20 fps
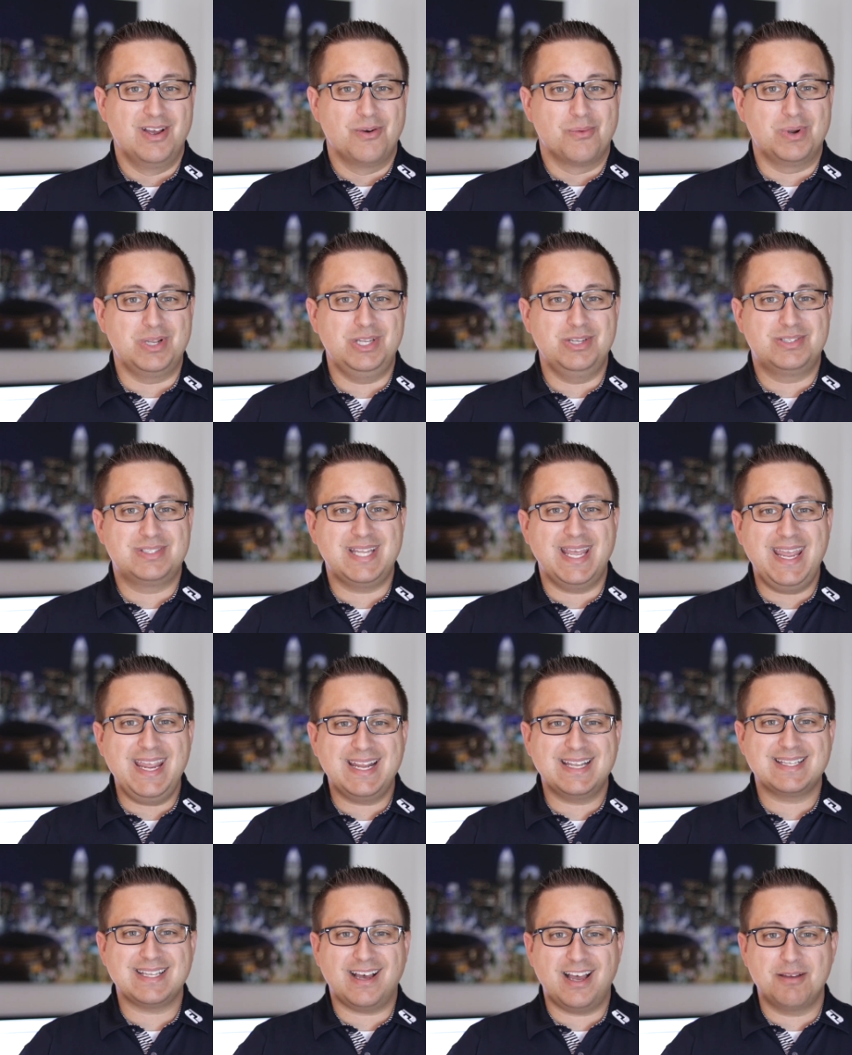When you
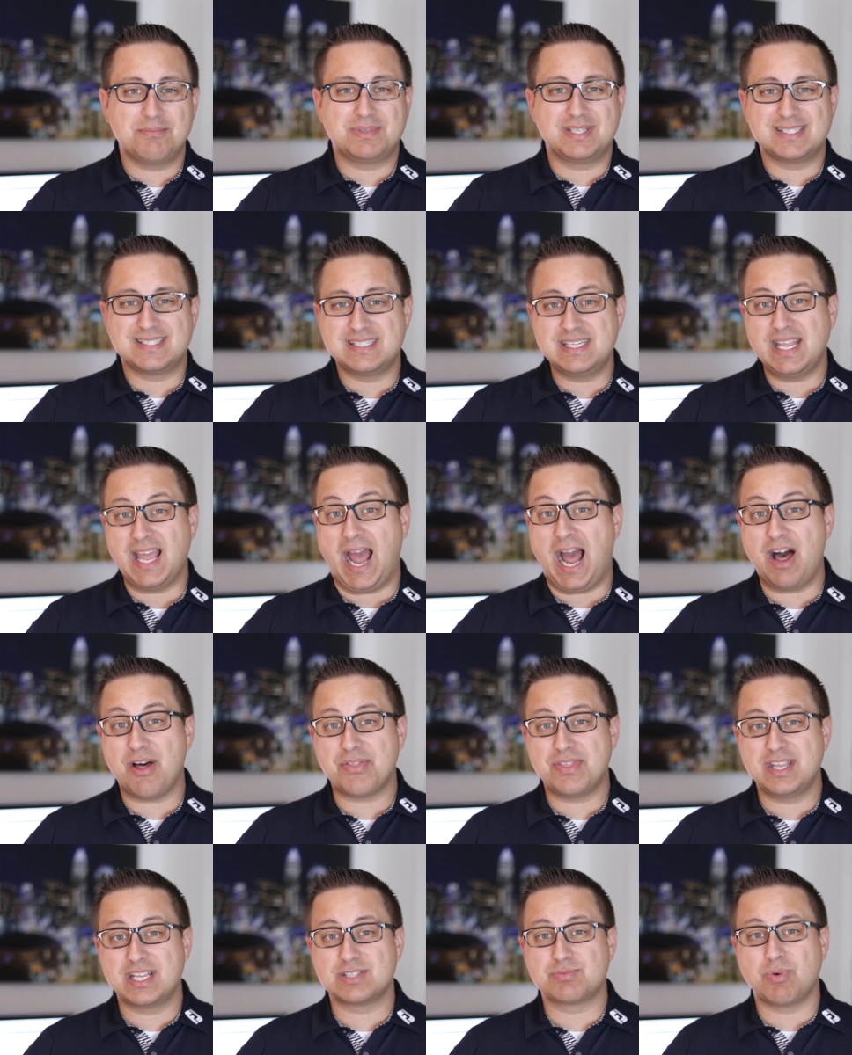take time to see how
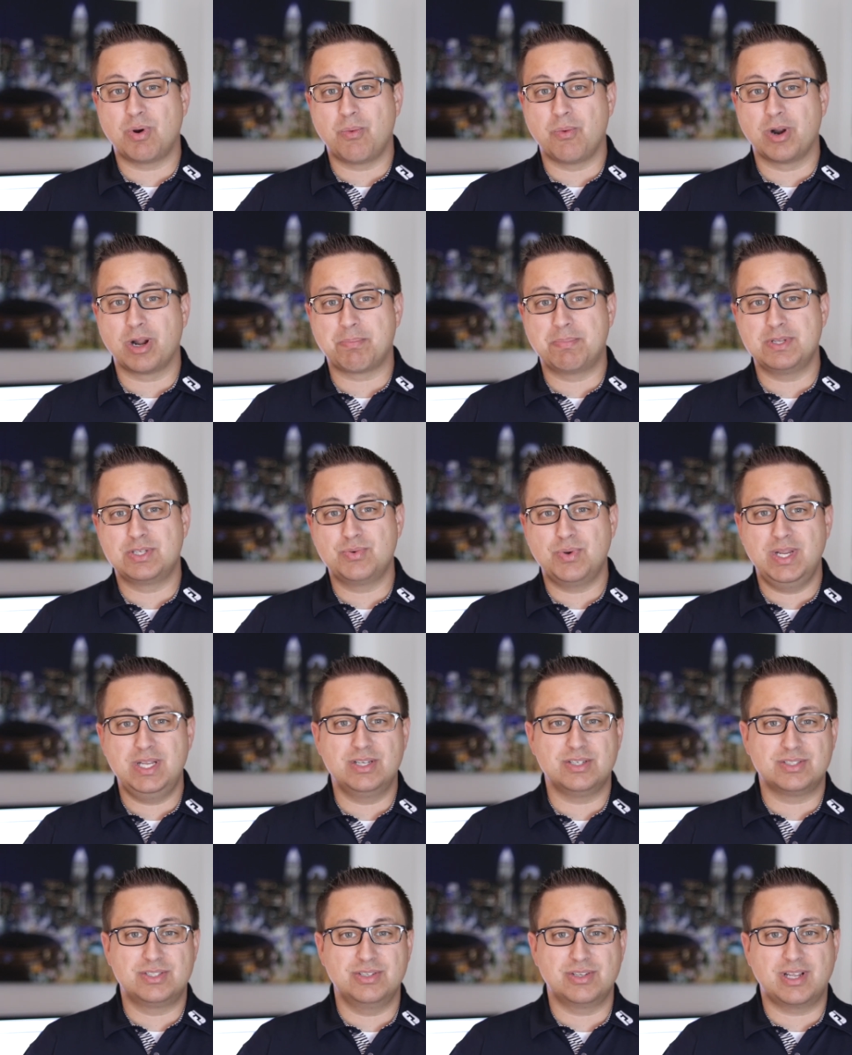things will work between
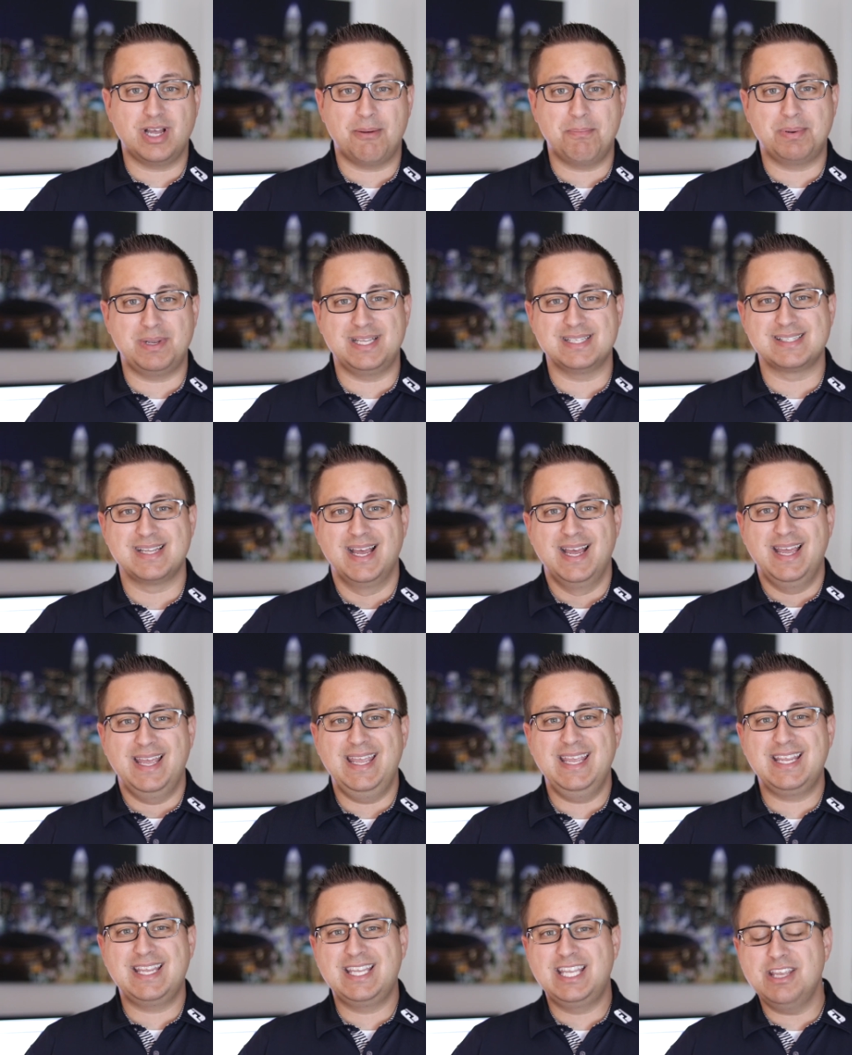your two companies,
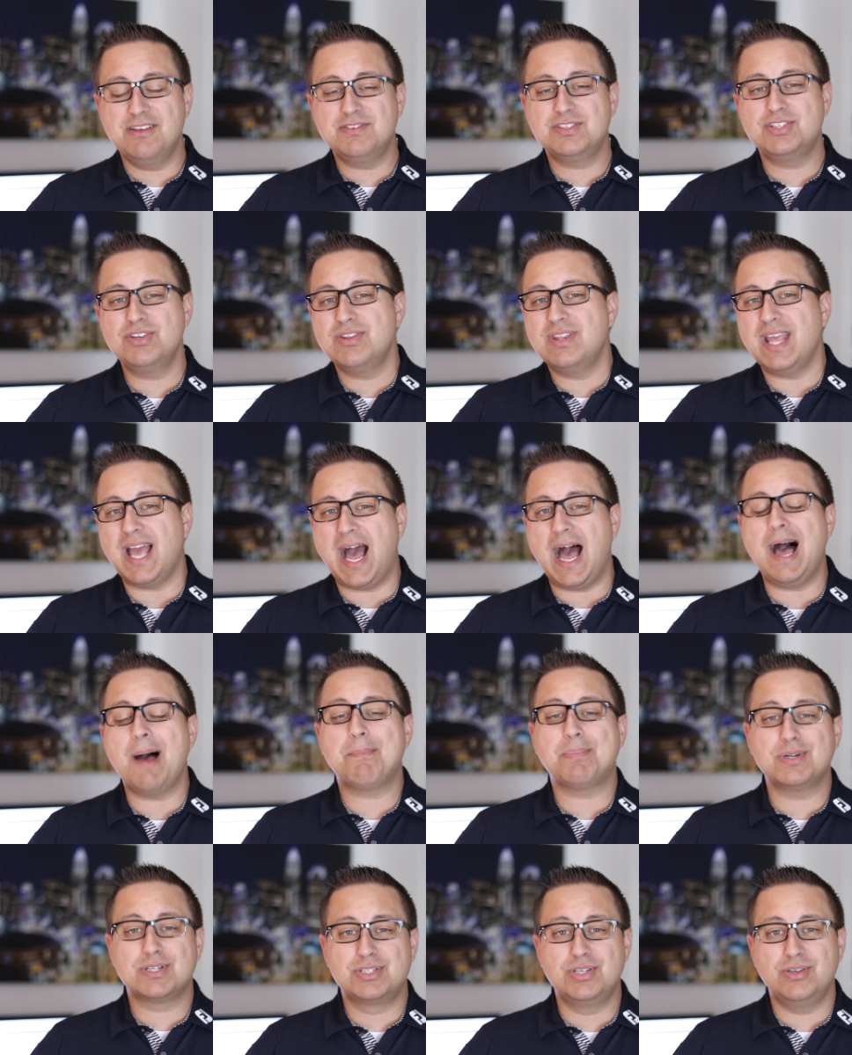it gives you the
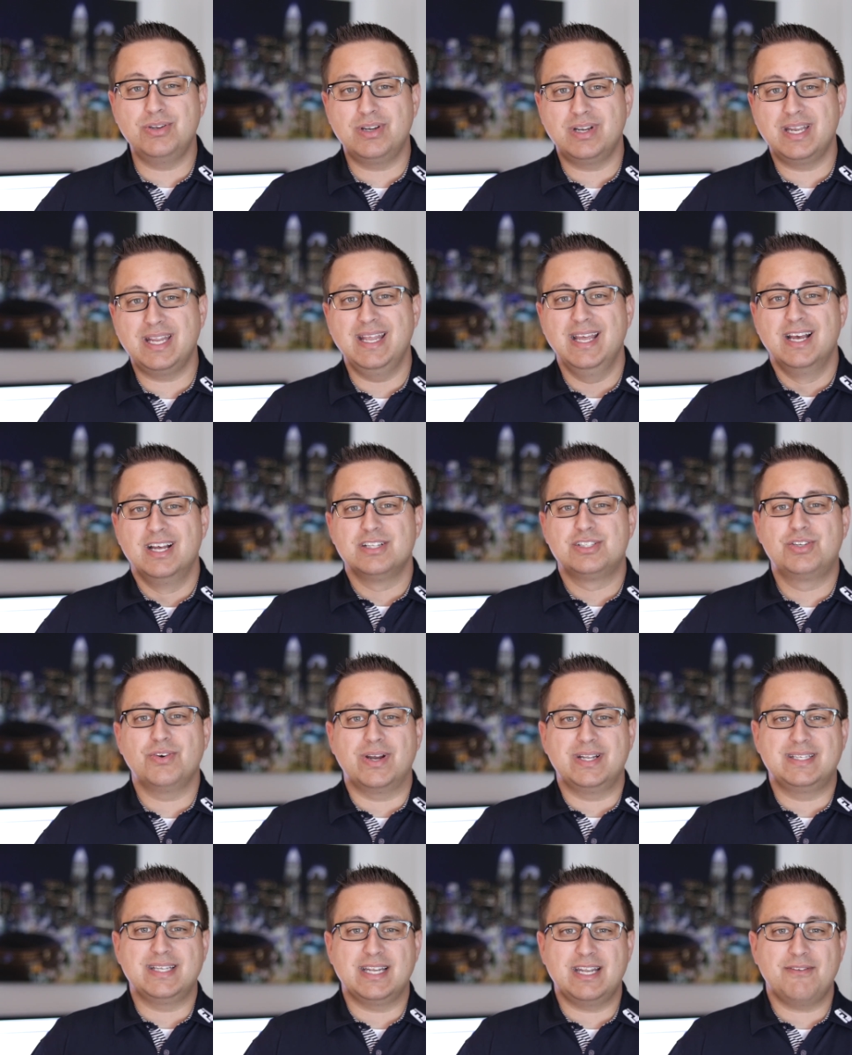opportunity to
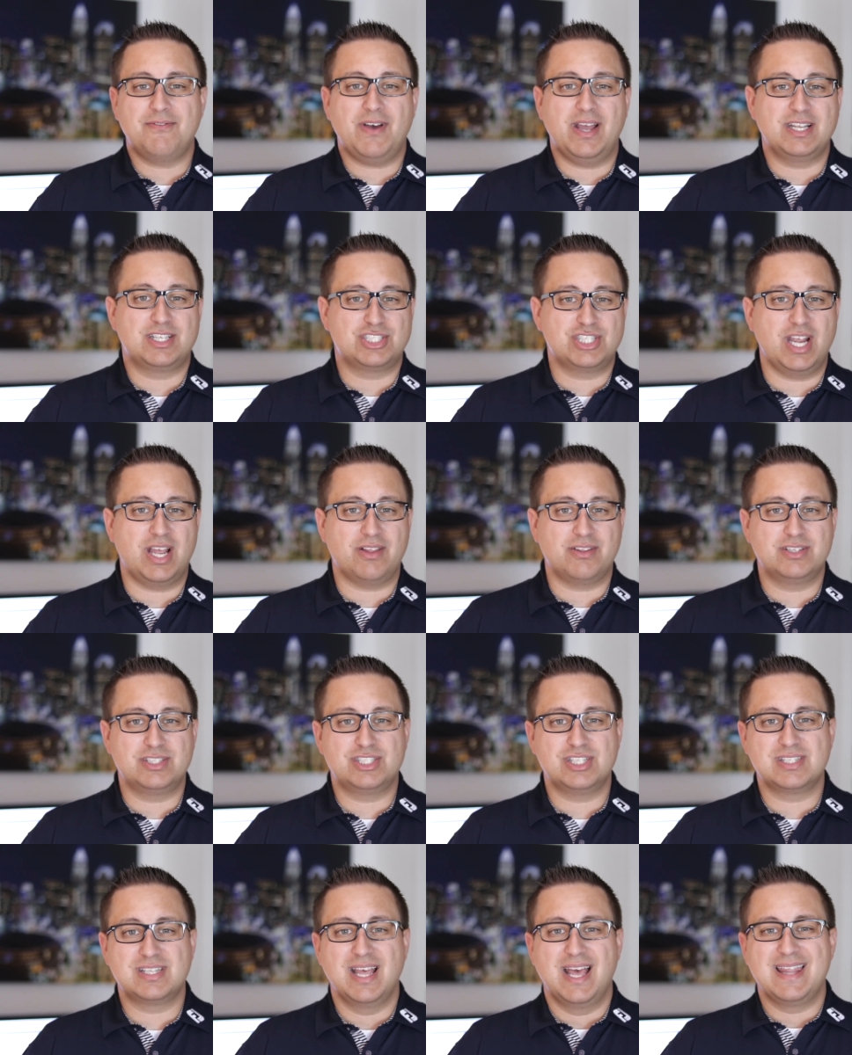identify
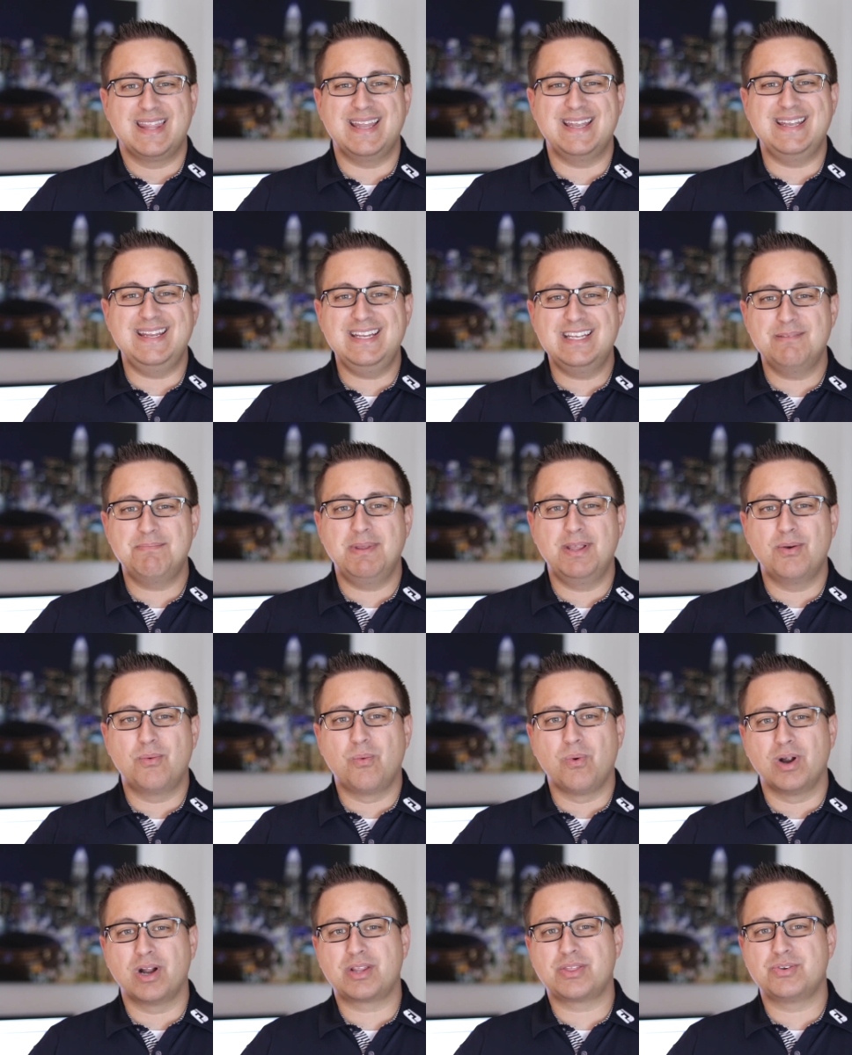challenges that need to be
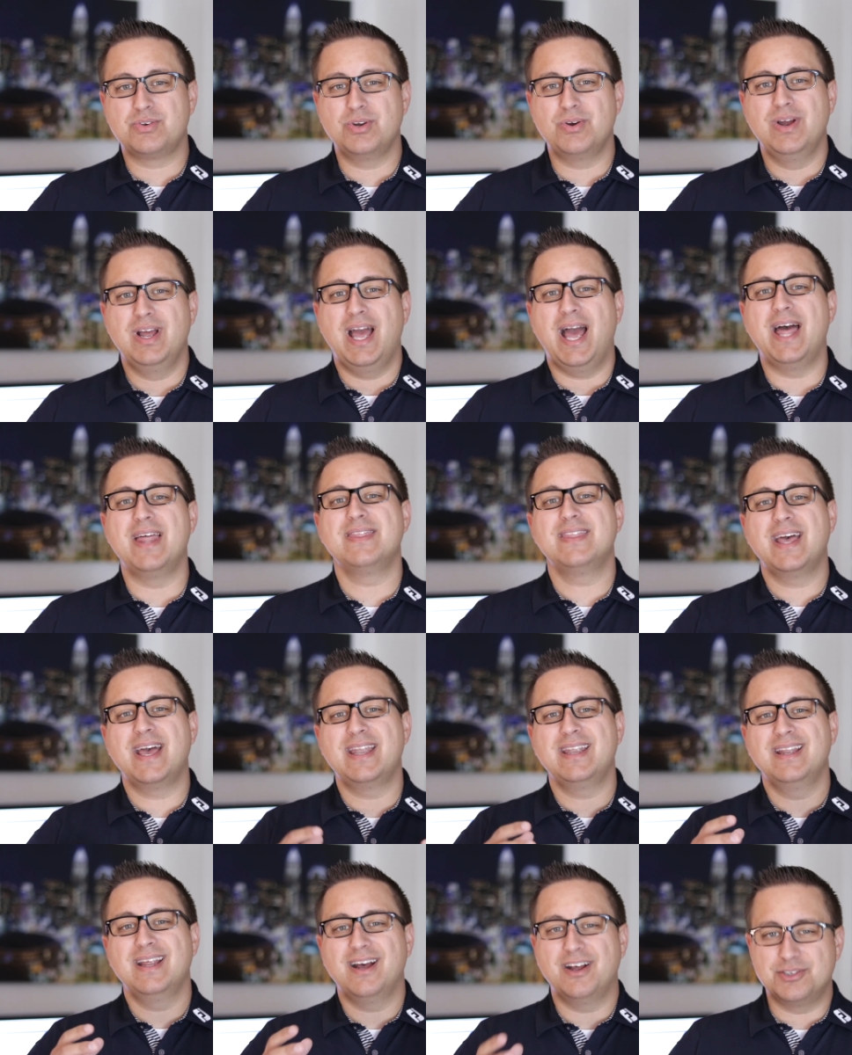worked through and
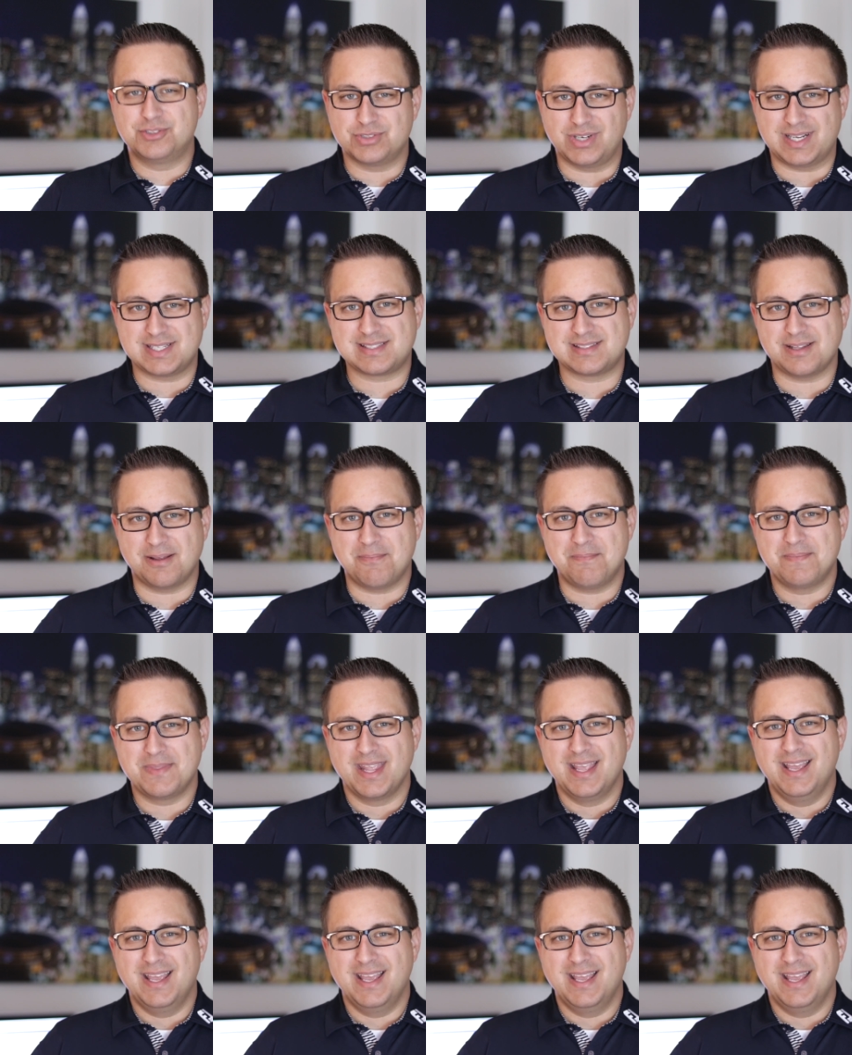then address them.